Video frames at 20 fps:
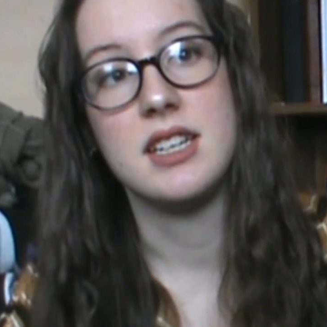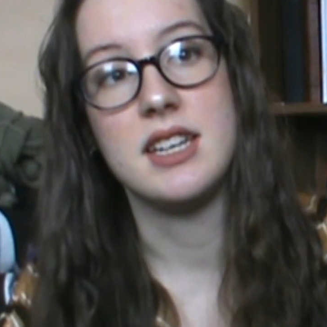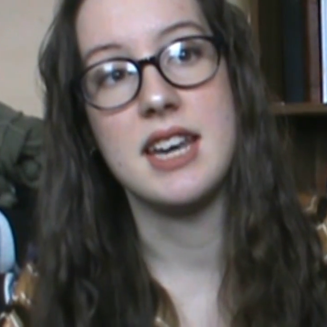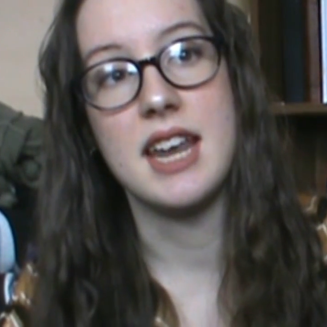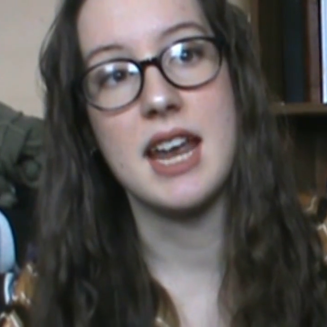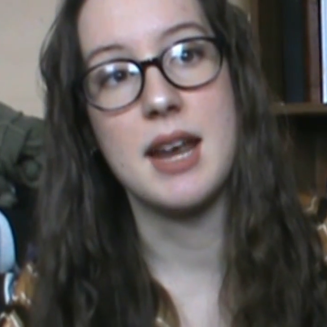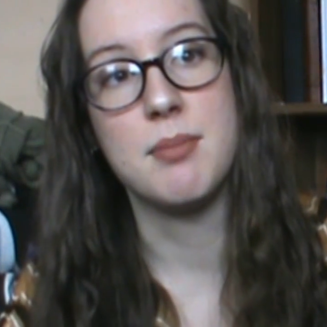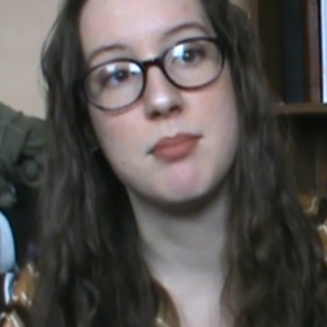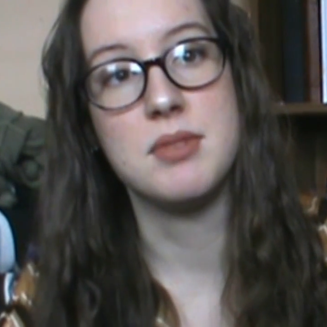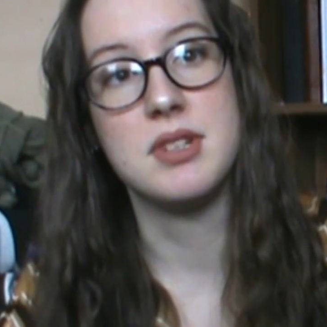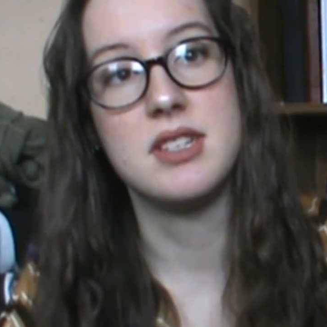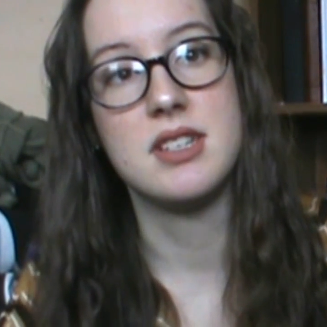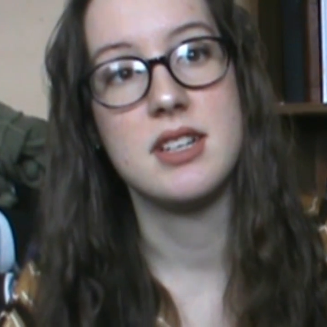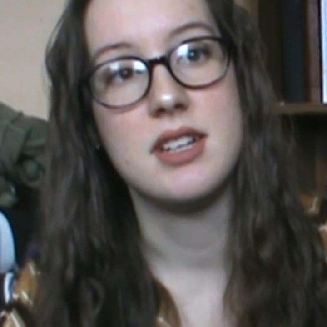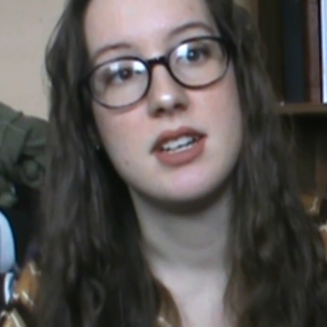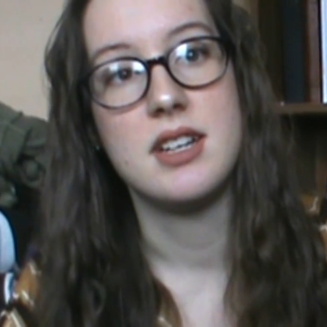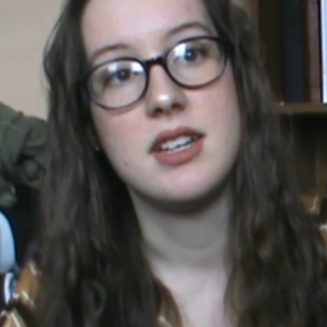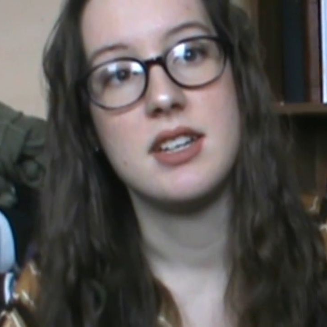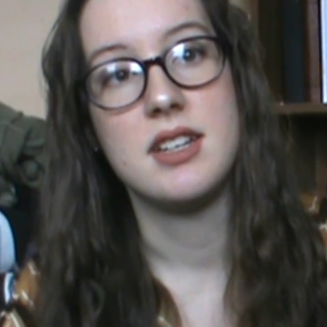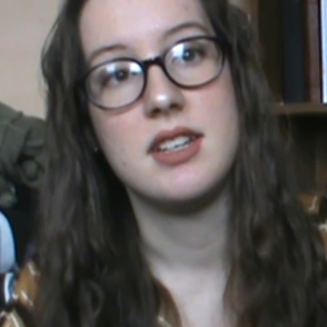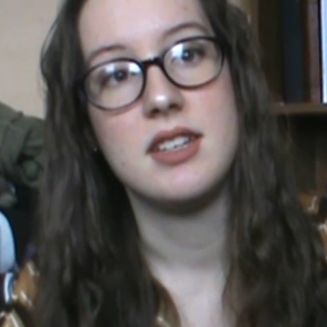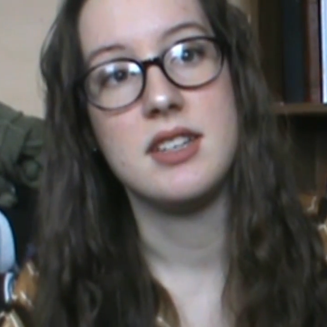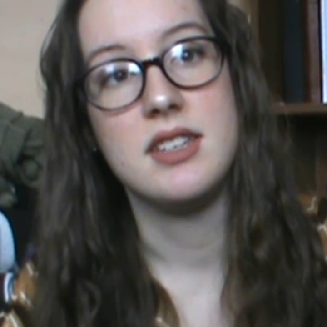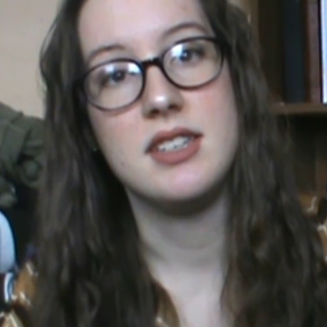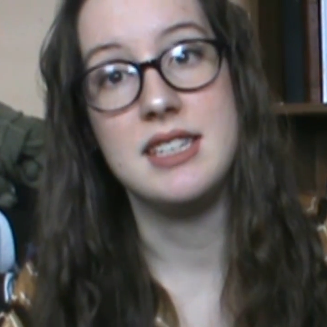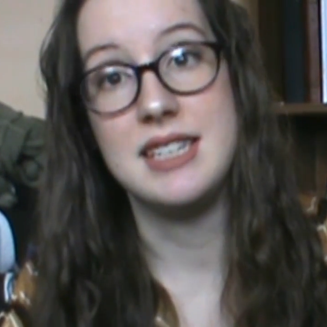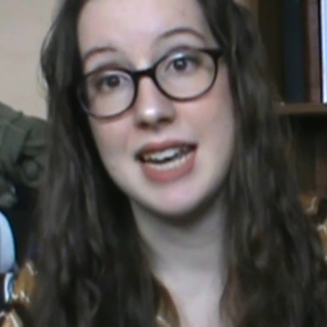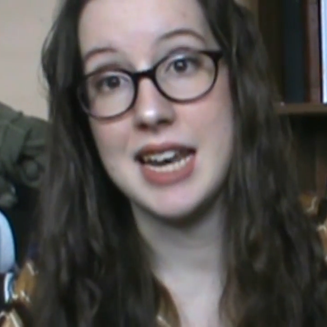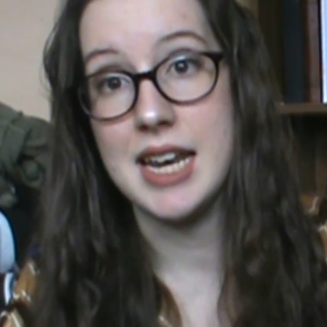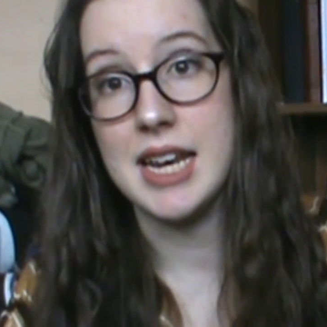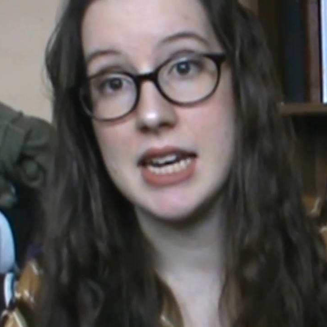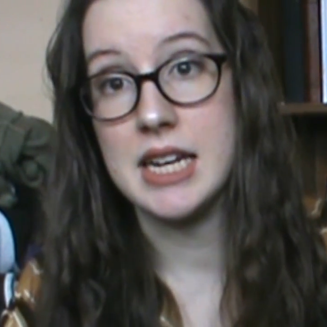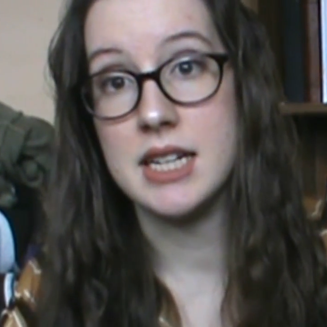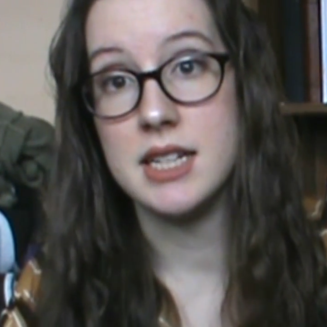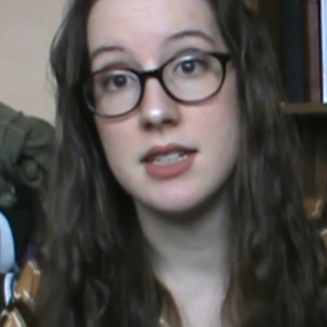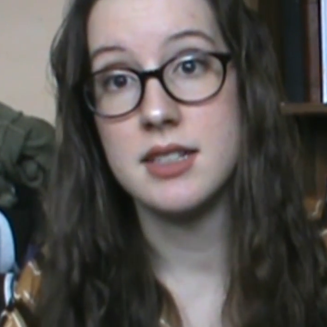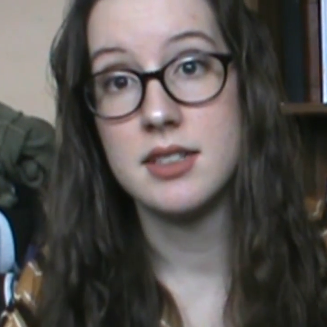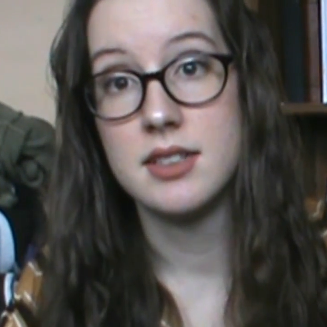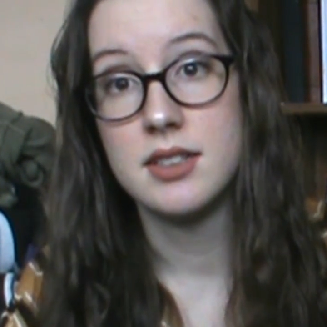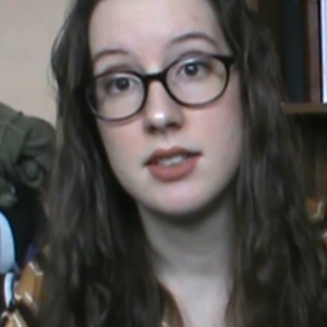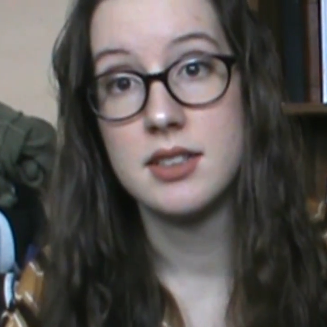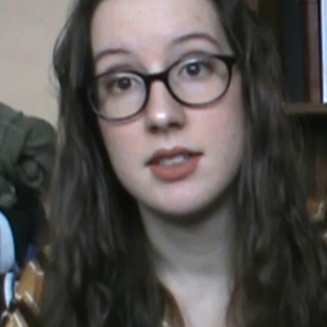named Dane,